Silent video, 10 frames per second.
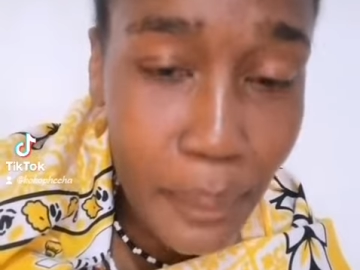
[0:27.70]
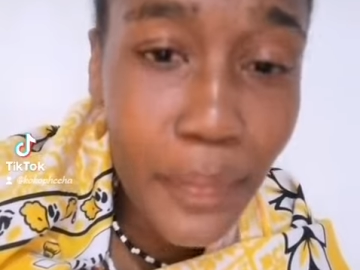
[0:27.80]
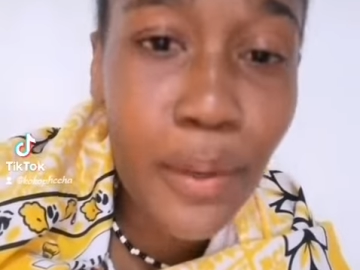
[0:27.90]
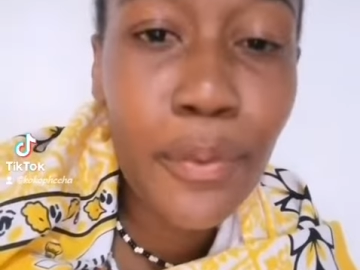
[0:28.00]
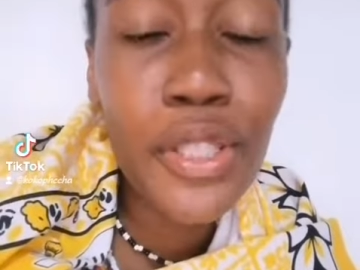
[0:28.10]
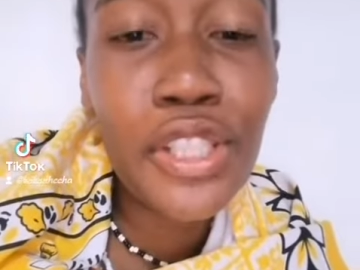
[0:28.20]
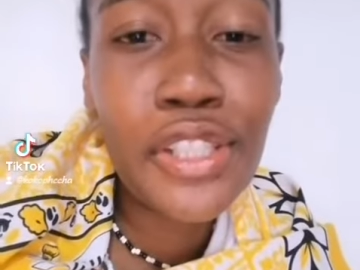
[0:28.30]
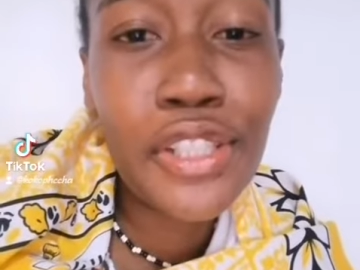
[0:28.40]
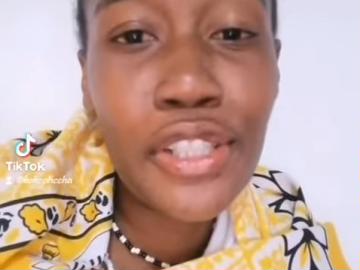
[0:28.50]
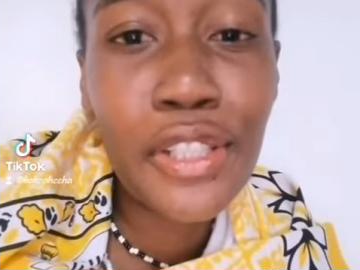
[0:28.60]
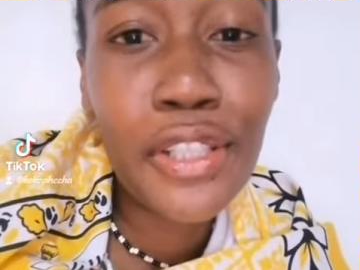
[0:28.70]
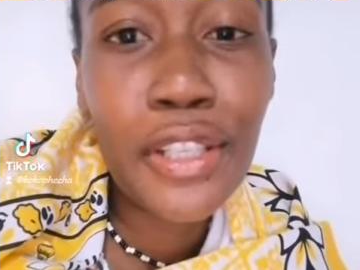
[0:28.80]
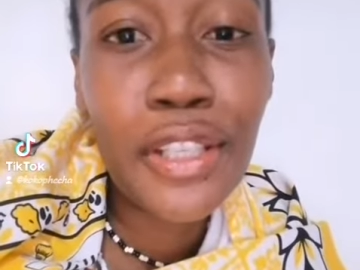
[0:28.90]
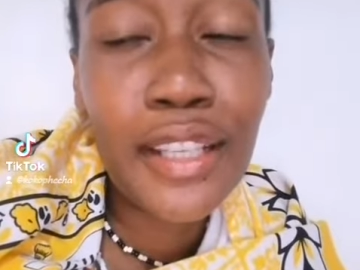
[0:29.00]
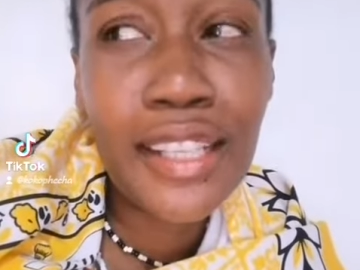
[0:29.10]
which
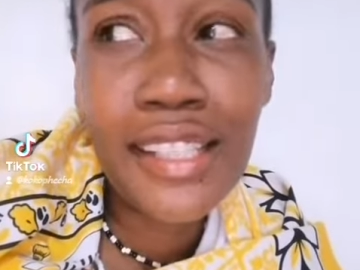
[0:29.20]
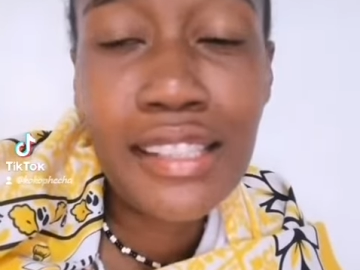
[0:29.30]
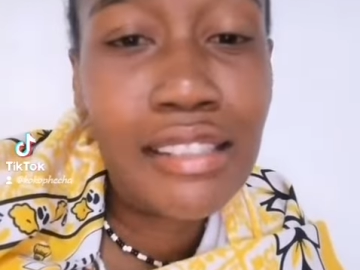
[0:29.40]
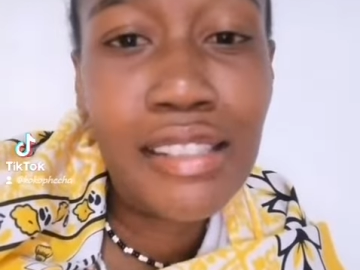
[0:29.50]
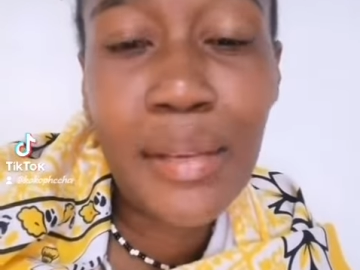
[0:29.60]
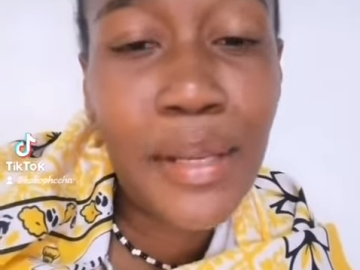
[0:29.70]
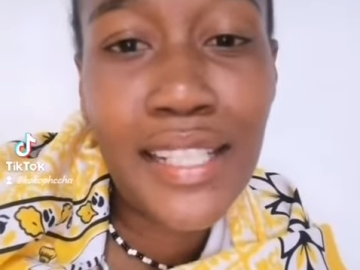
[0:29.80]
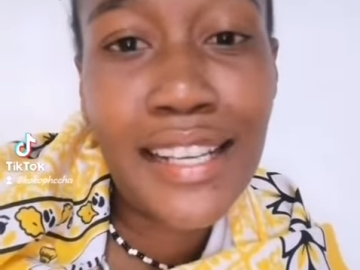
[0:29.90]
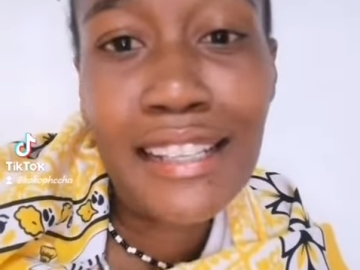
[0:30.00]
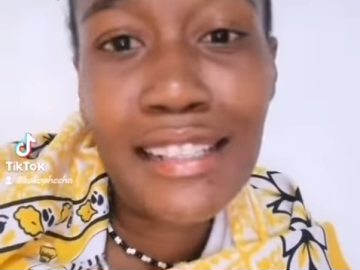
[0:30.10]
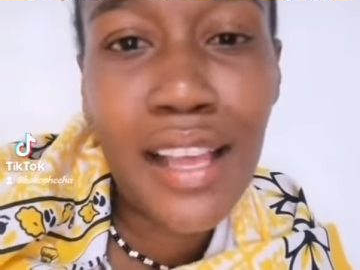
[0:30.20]
ish matat,